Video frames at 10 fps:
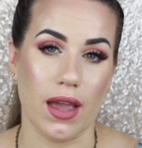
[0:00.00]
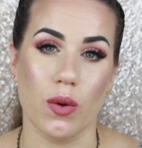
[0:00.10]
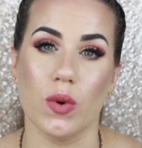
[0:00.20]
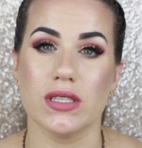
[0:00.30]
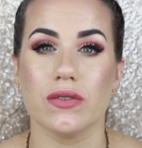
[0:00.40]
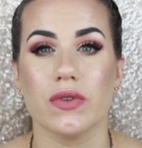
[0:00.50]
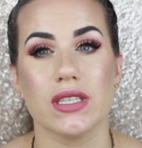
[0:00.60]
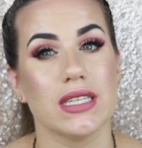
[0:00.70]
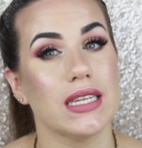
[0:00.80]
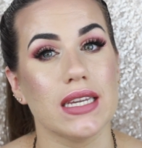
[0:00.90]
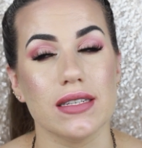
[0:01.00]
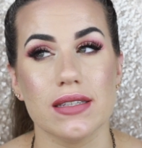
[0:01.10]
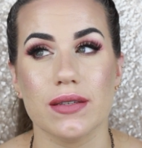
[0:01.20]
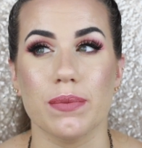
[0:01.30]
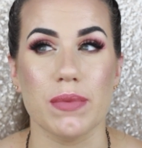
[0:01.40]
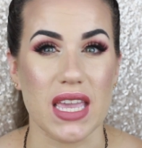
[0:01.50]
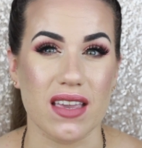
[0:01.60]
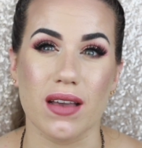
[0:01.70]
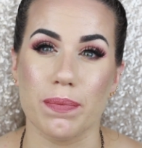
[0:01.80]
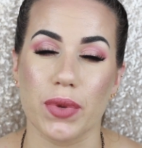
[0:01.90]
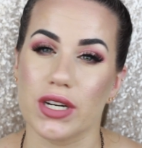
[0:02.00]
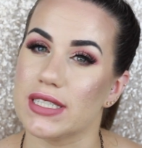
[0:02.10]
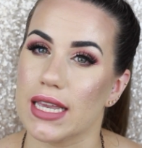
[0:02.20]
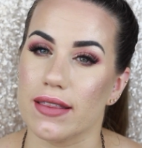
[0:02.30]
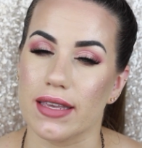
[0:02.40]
I wasn't really into makeup per se.